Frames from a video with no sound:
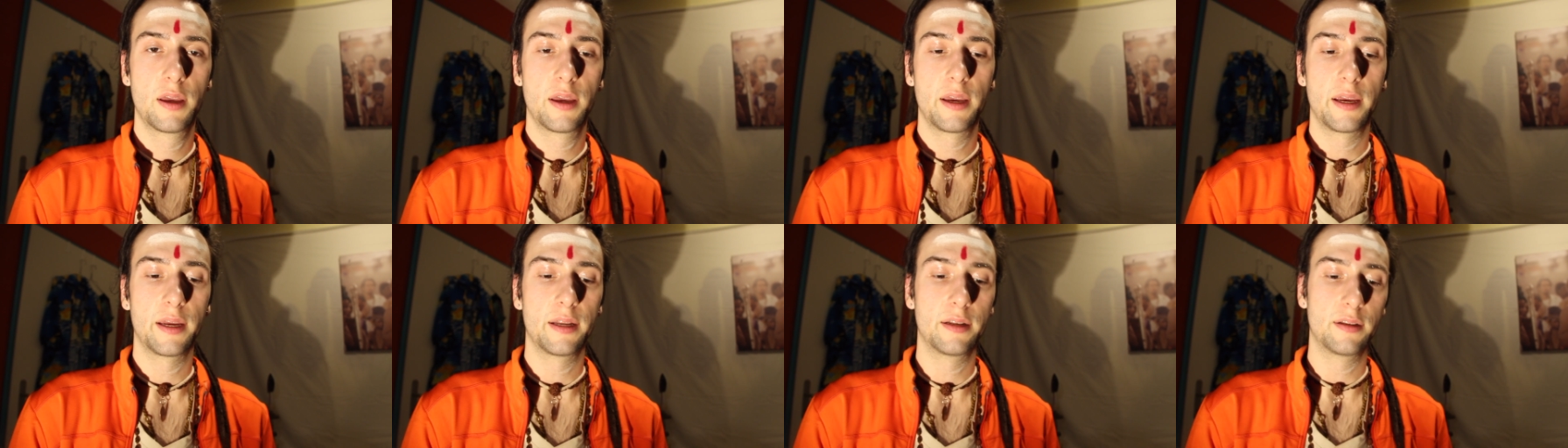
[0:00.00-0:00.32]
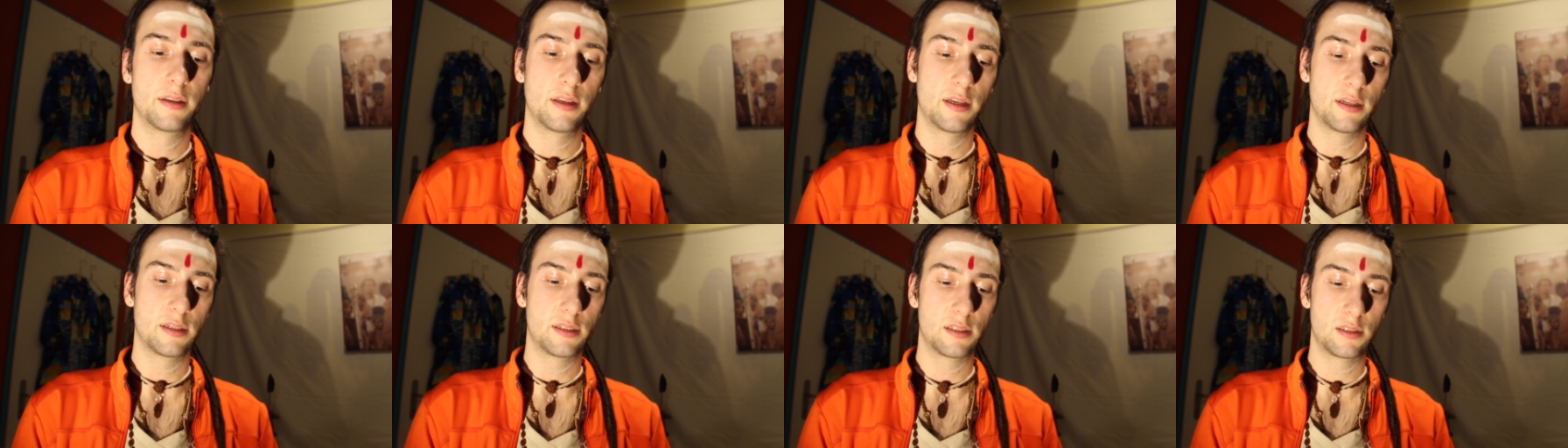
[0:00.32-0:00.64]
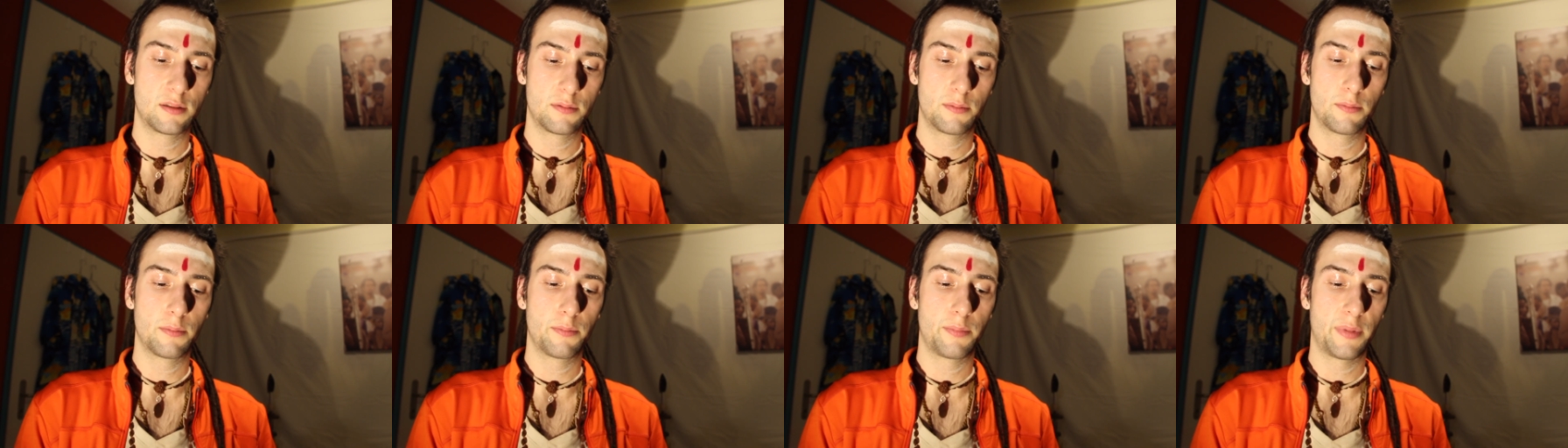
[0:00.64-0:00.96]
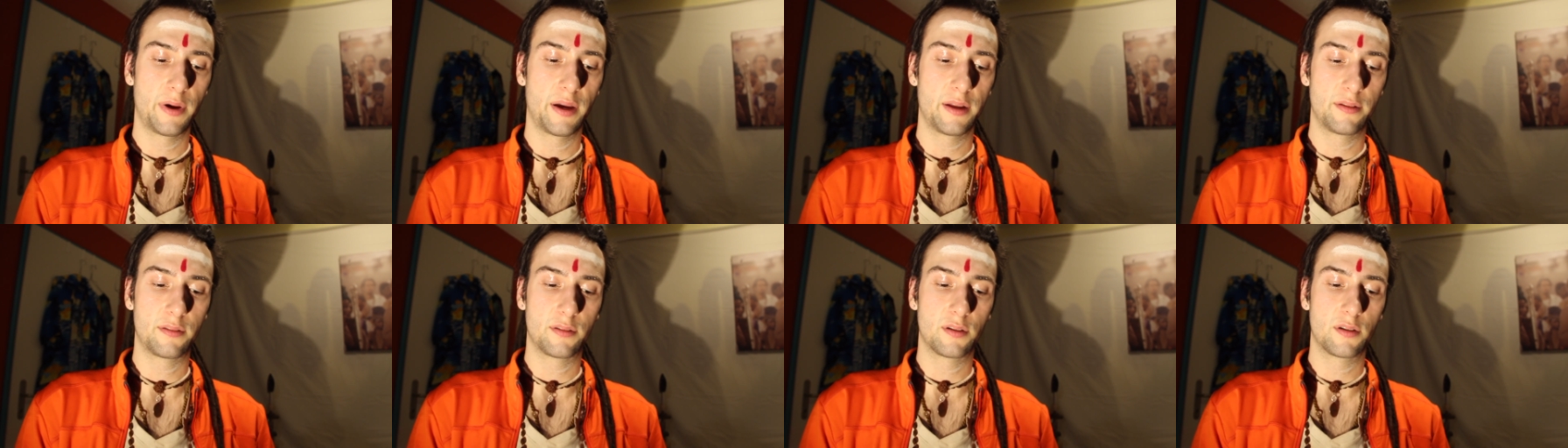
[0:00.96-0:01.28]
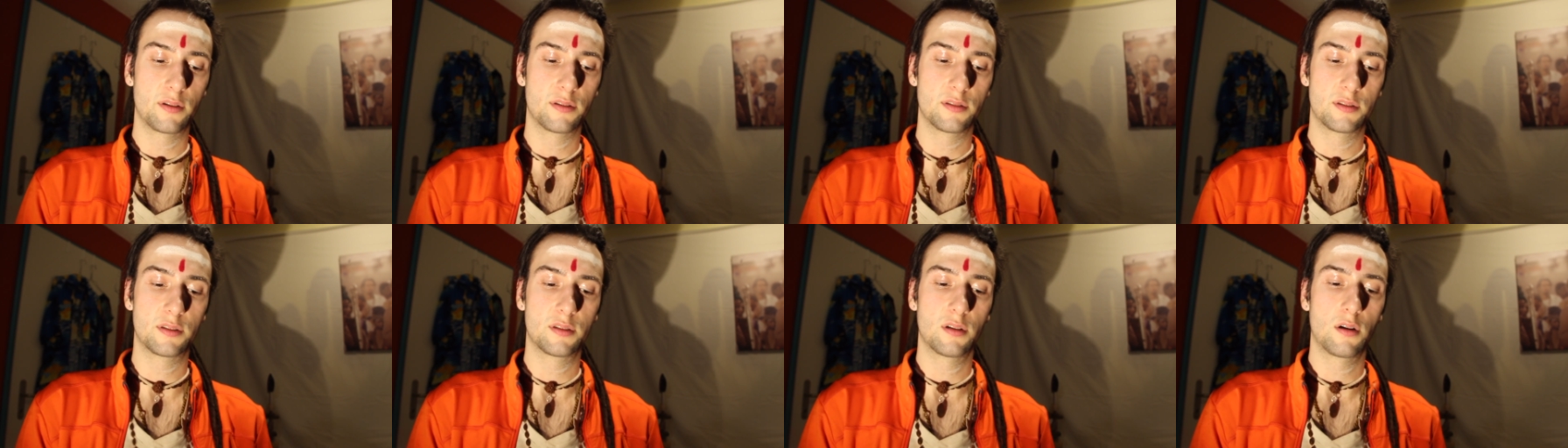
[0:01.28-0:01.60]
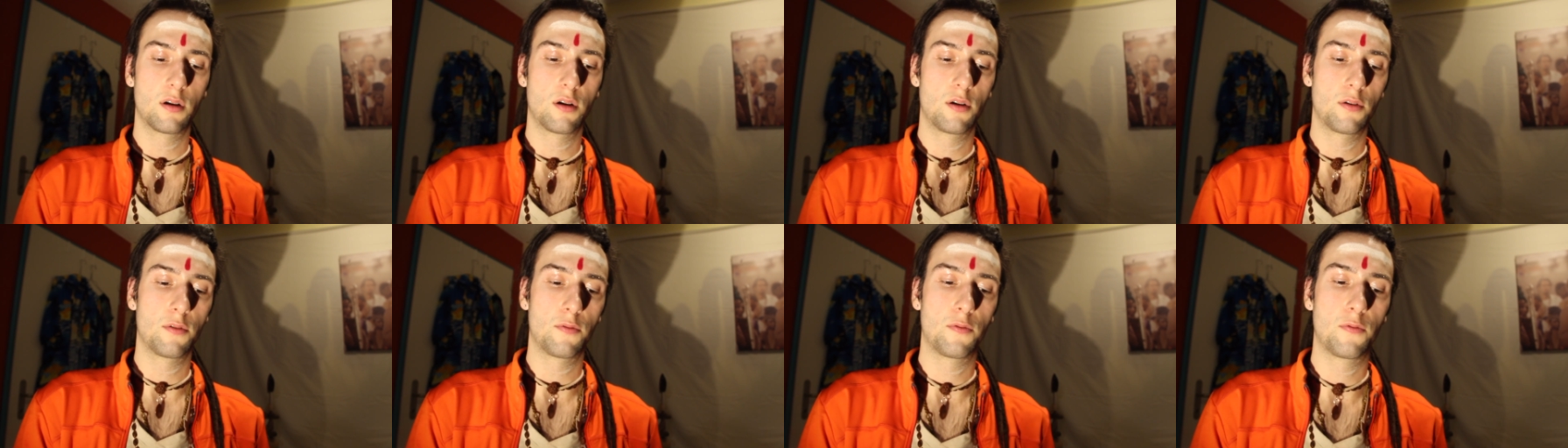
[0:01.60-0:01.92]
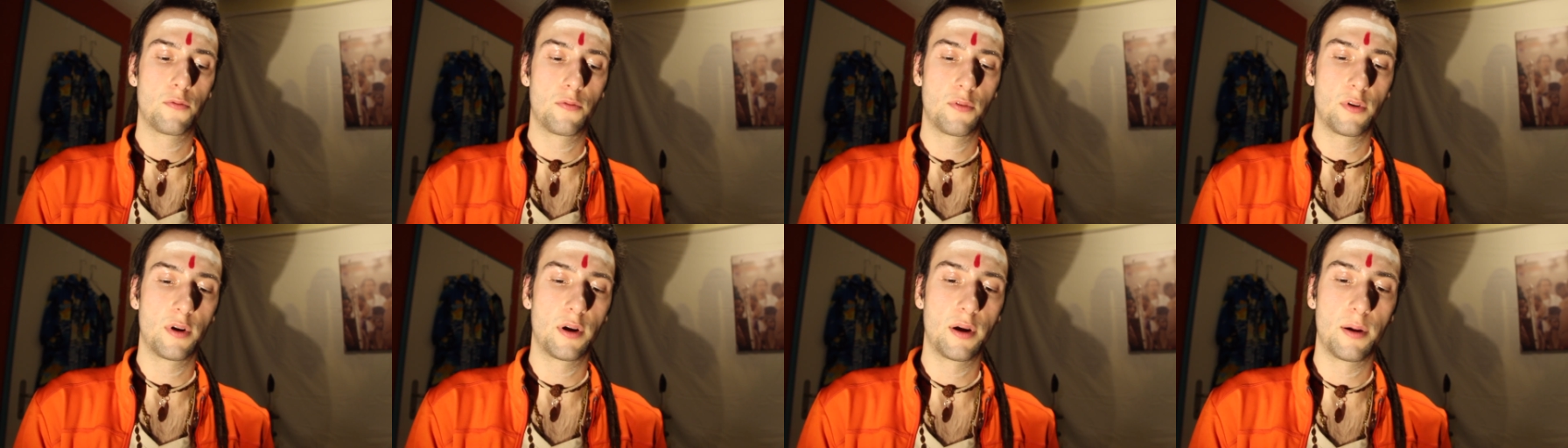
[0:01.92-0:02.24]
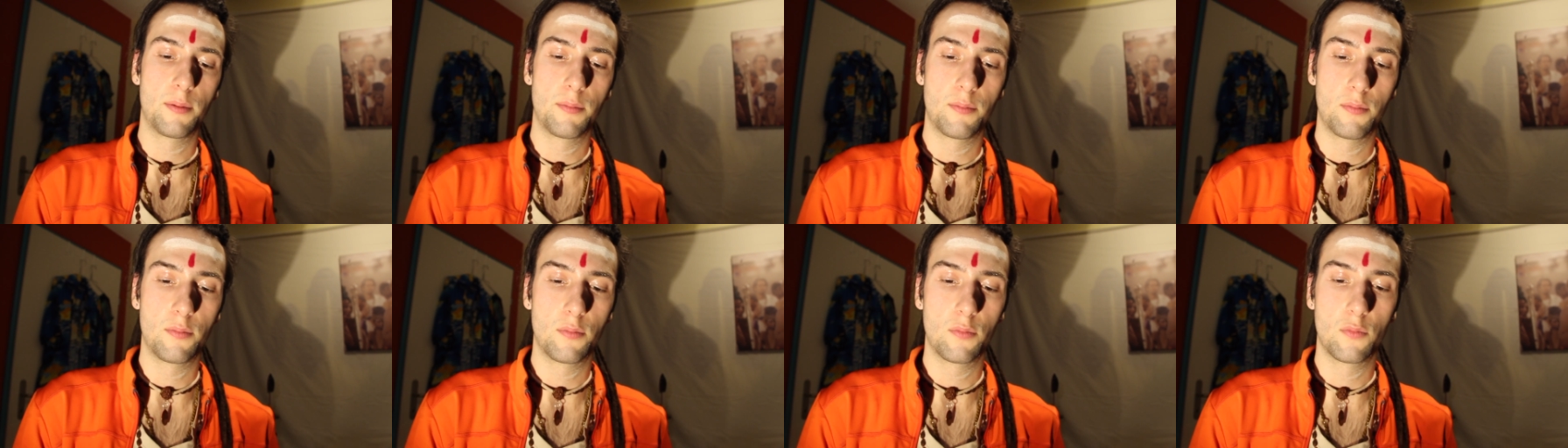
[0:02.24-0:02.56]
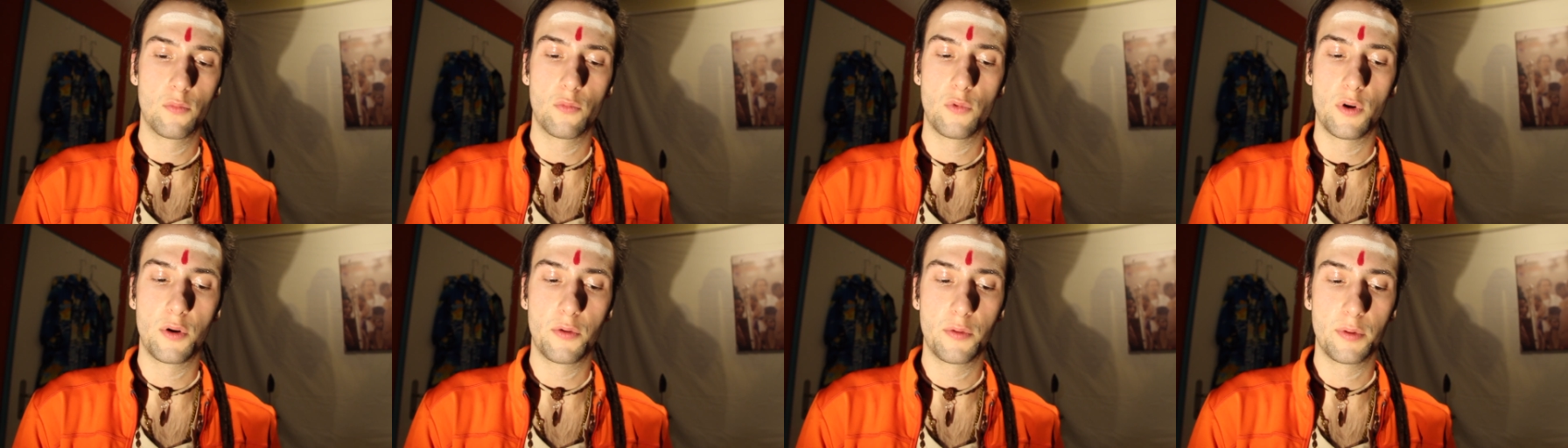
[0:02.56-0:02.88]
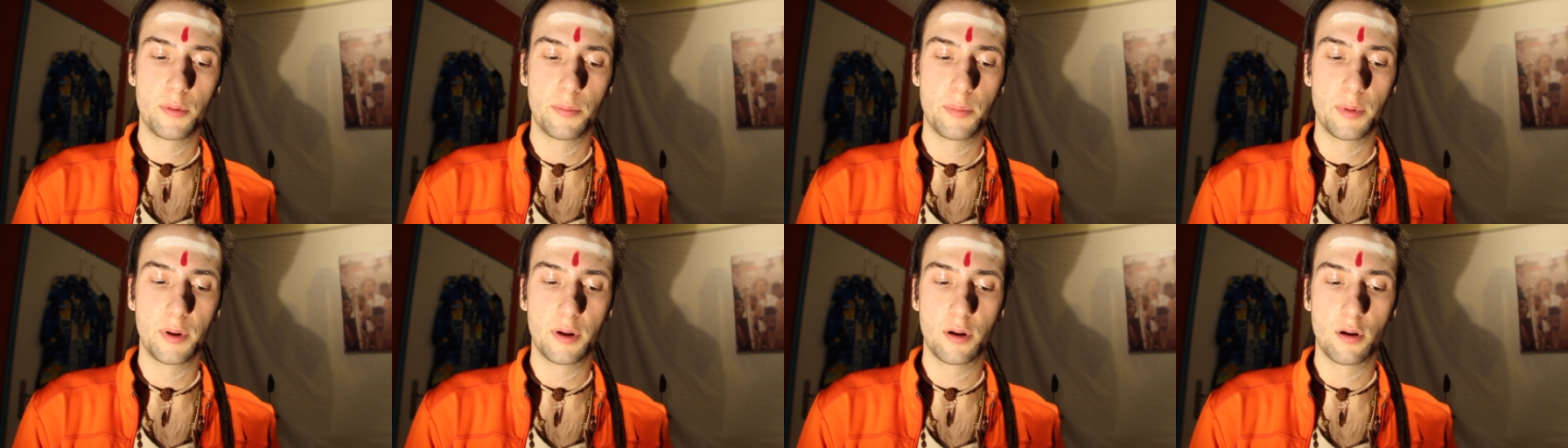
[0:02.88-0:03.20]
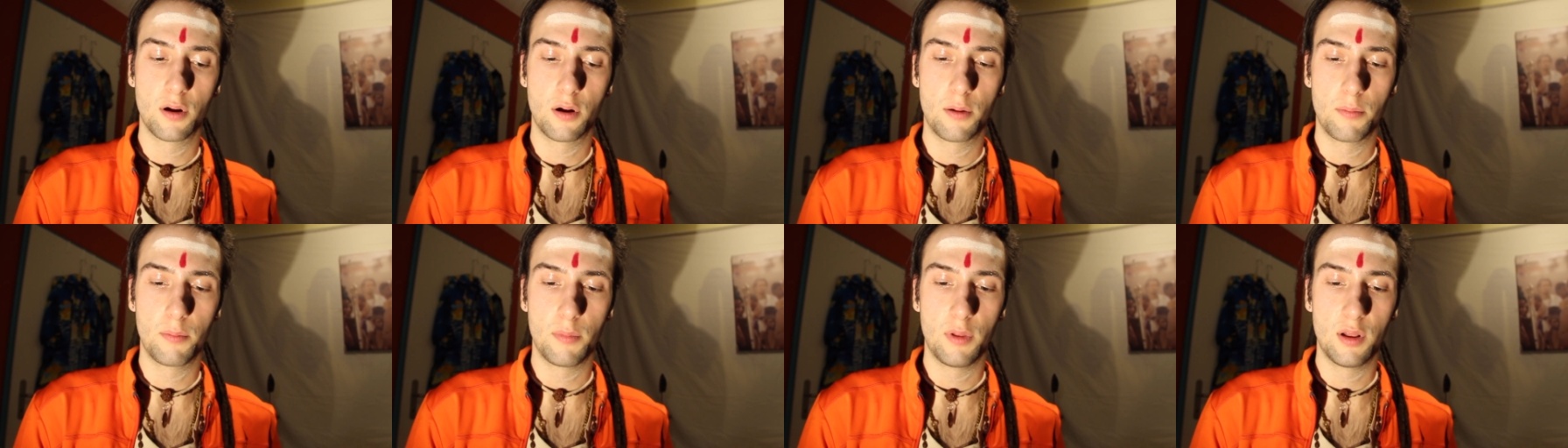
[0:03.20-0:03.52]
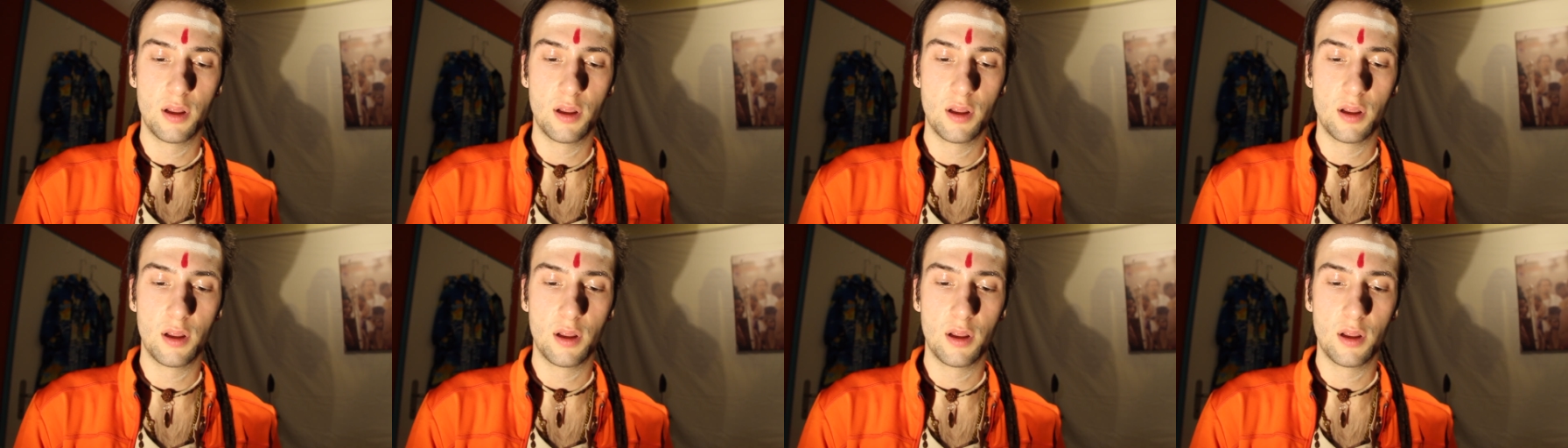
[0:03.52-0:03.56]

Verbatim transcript: in these patterns of um, where we become